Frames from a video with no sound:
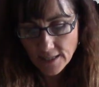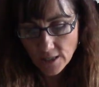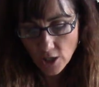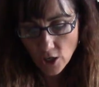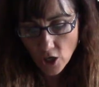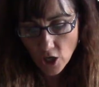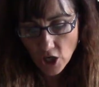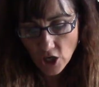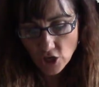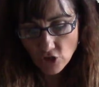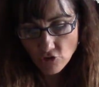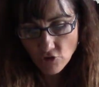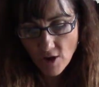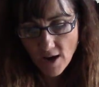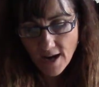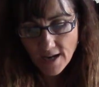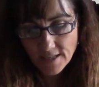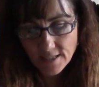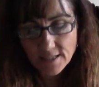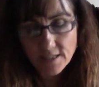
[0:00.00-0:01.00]
a
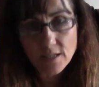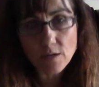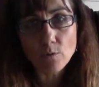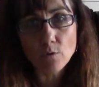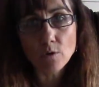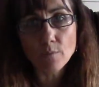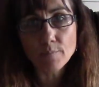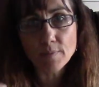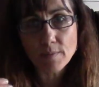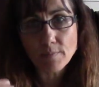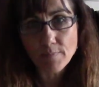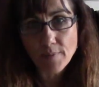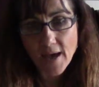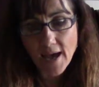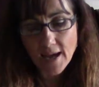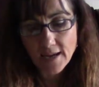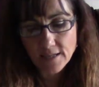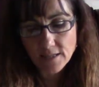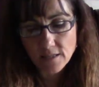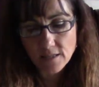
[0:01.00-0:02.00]
contract, it will be
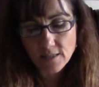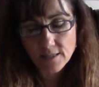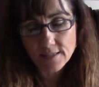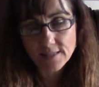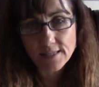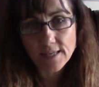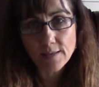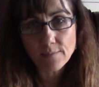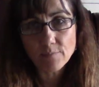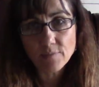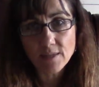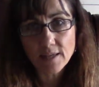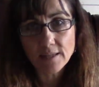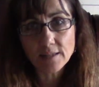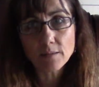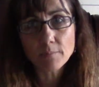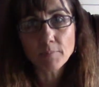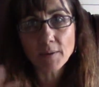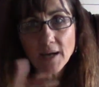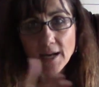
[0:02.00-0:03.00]
back to the same thing.
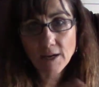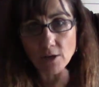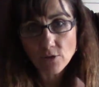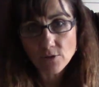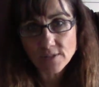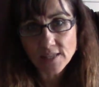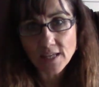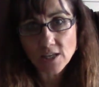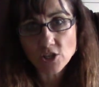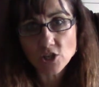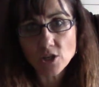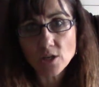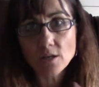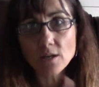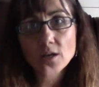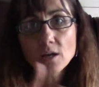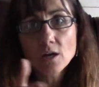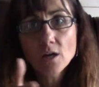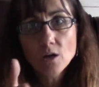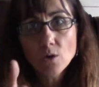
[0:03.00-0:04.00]
The buyer's agent
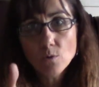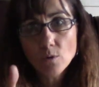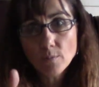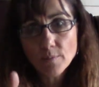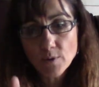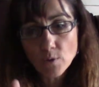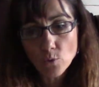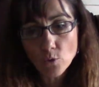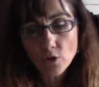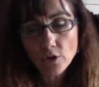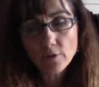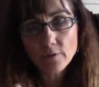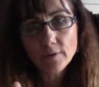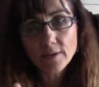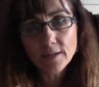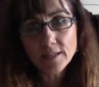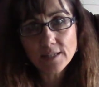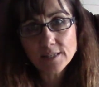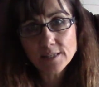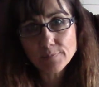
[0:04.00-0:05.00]
will be ordering
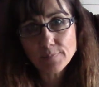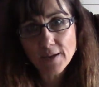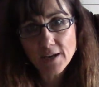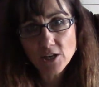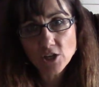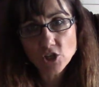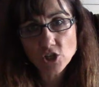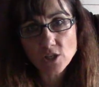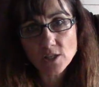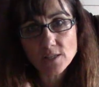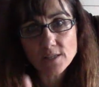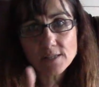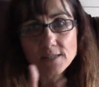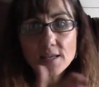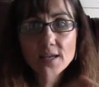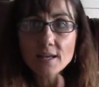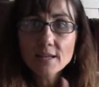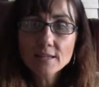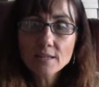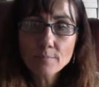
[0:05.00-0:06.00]
inspections.
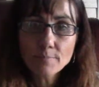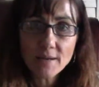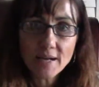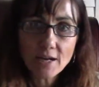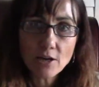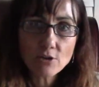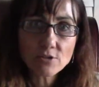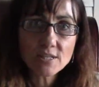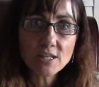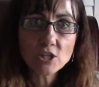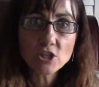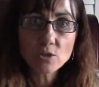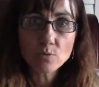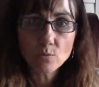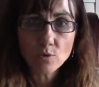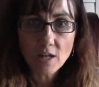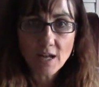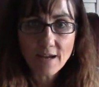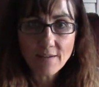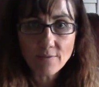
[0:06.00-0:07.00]
The buyer's agent
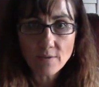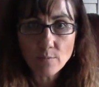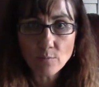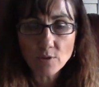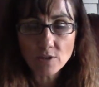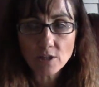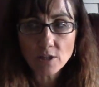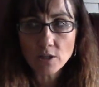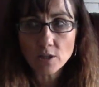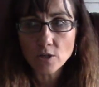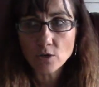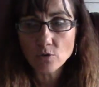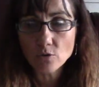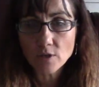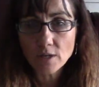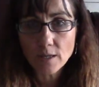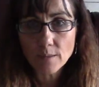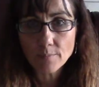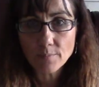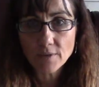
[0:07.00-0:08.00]
will have them with the loan
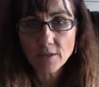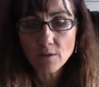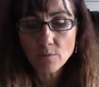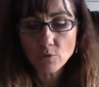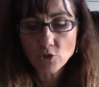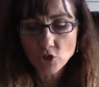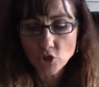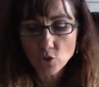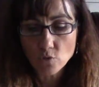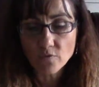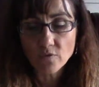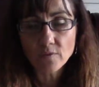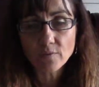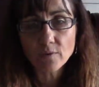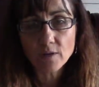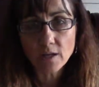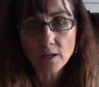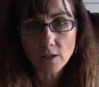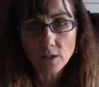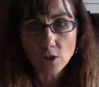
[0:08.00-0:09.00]
company, which you've
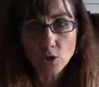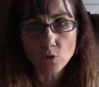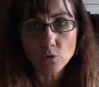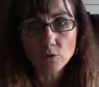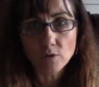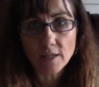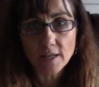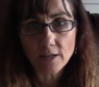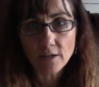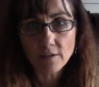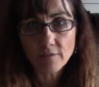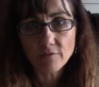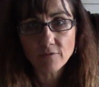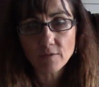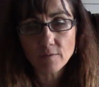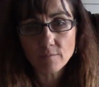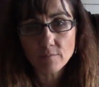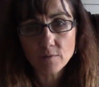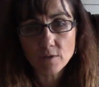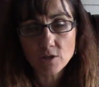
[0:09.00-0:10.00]
got a loan letter
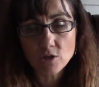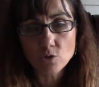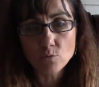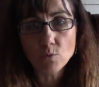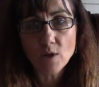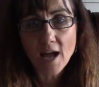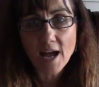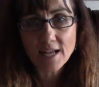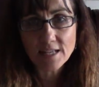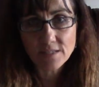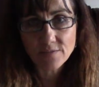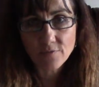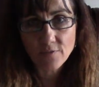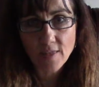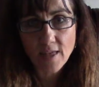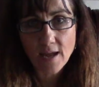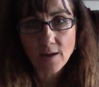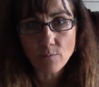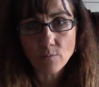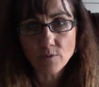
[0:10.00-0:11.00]
from, you asked for
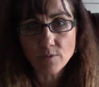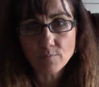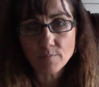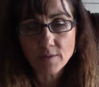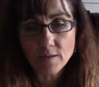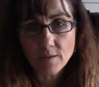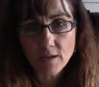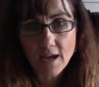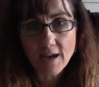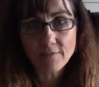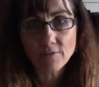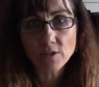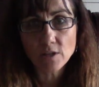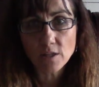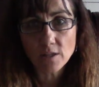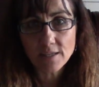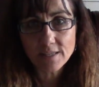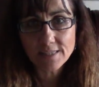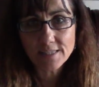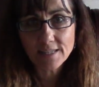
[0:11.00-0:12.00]
that with having the
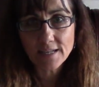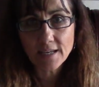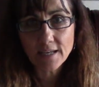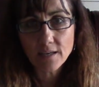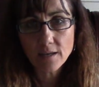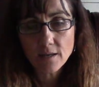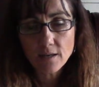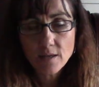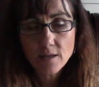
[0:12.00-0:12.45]
listing.